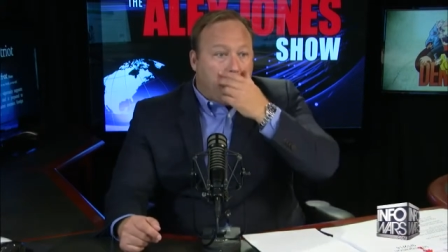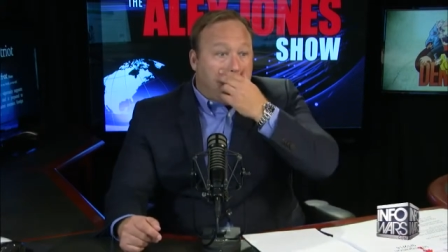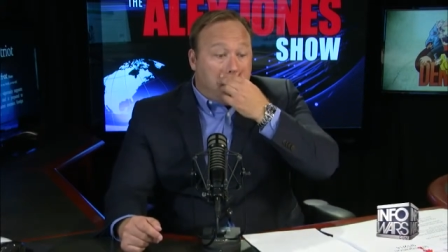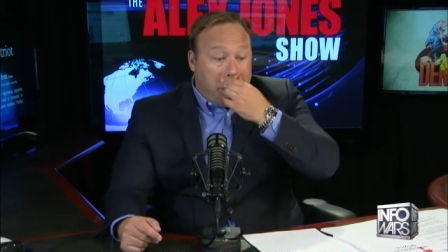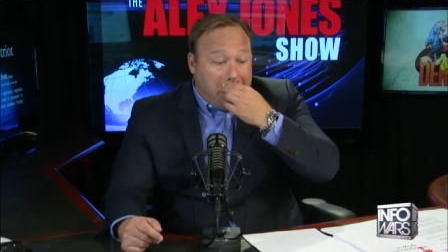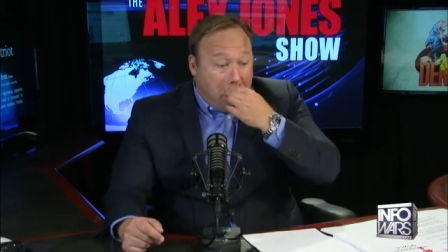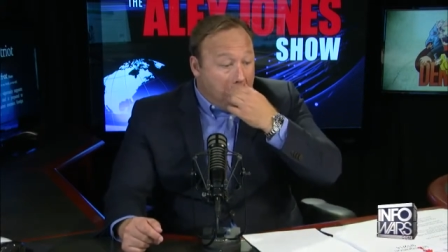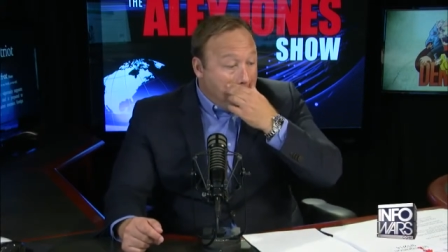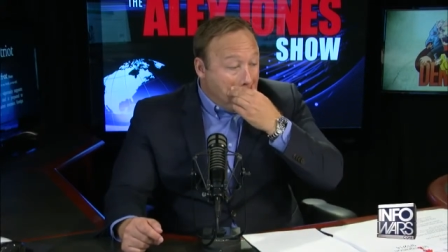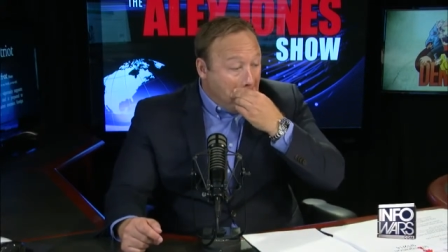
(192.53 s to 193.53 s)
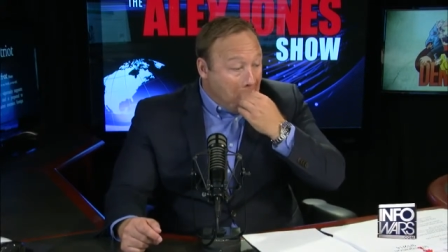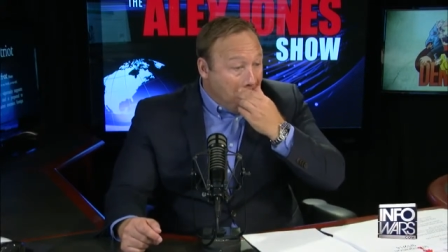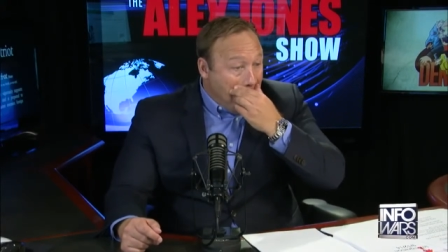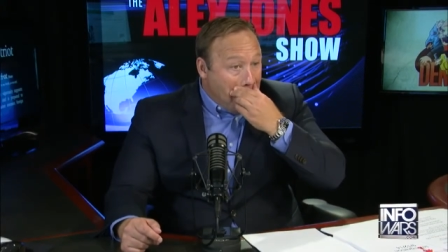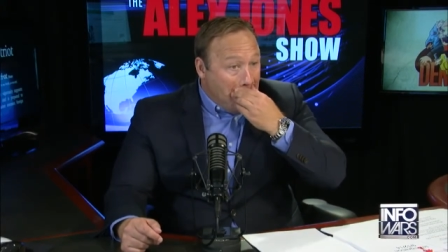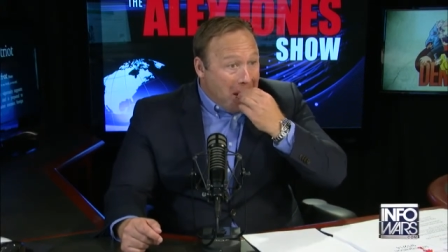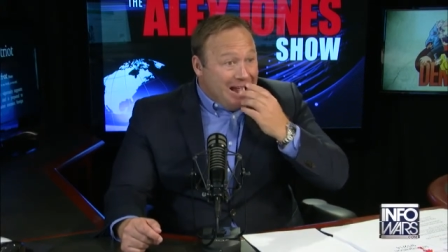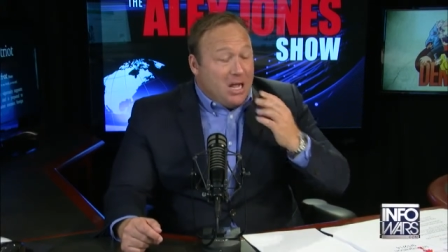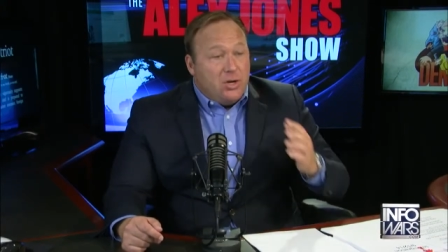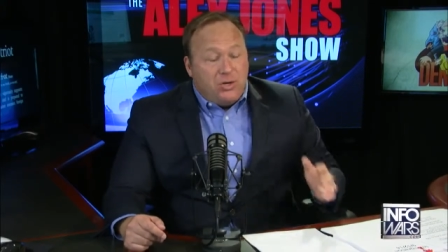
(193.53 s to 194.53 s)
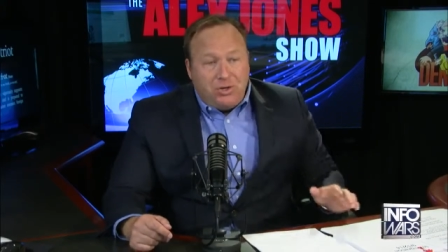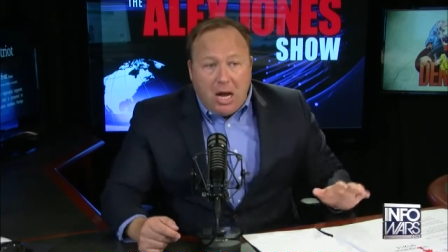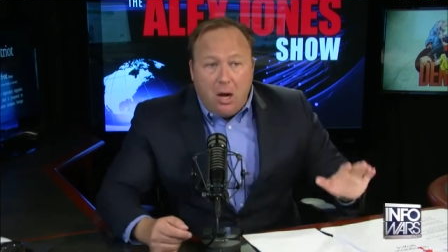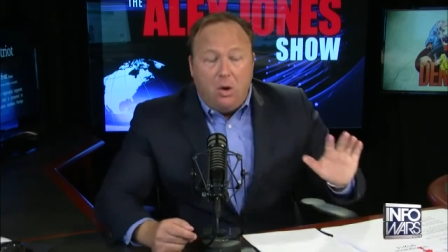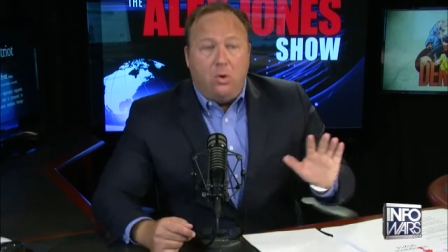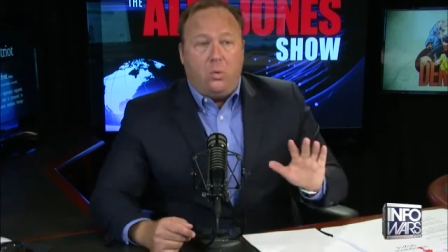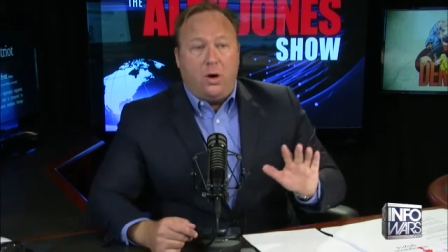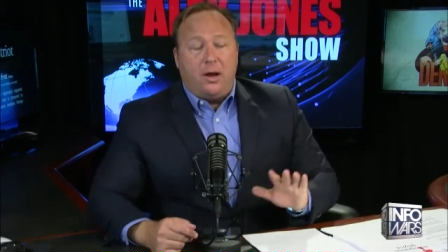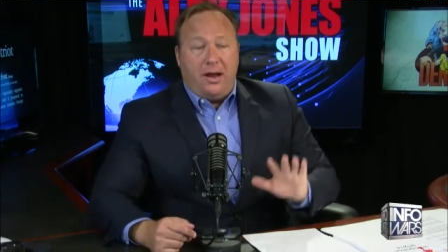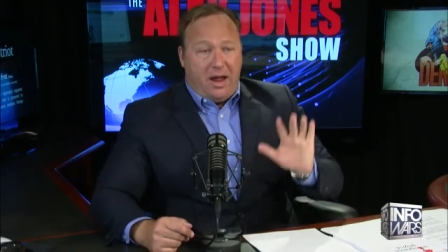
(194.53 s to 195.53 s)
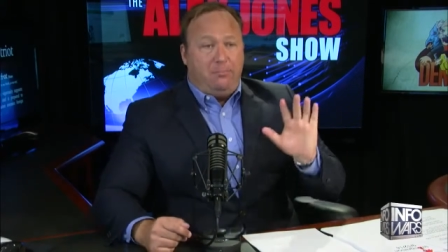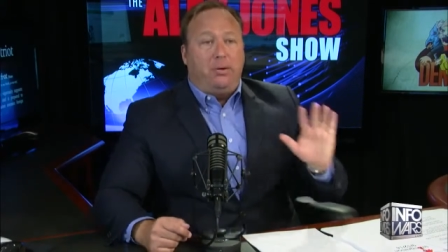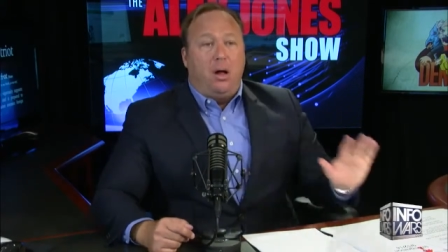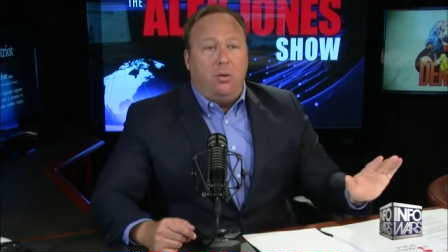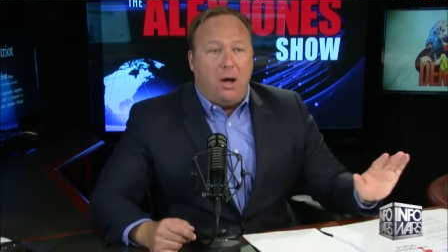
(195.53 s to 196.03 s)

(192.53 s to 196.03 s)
There you go. So we're going to have Paul